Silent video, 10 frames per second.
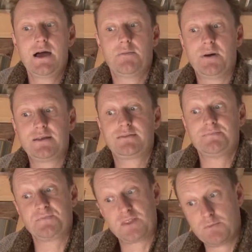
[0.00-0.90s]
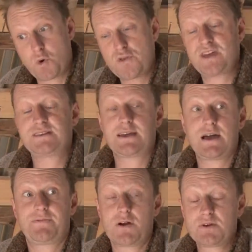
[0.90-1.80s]
But the more that
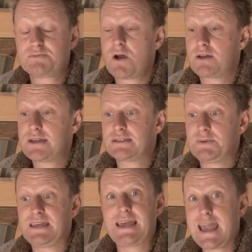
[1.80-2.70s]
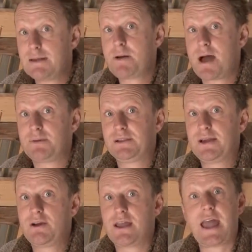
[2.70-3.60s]
farmers markets gain in
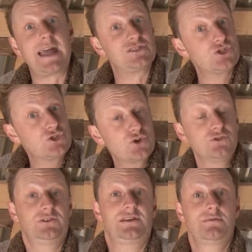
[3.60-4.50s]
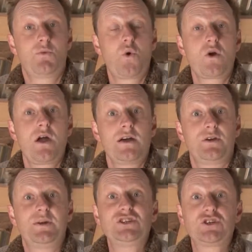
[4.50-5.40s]
popularity, and certainly the more that
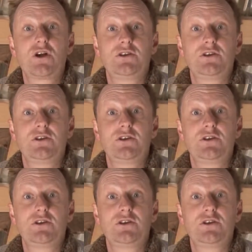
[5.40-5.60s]
we start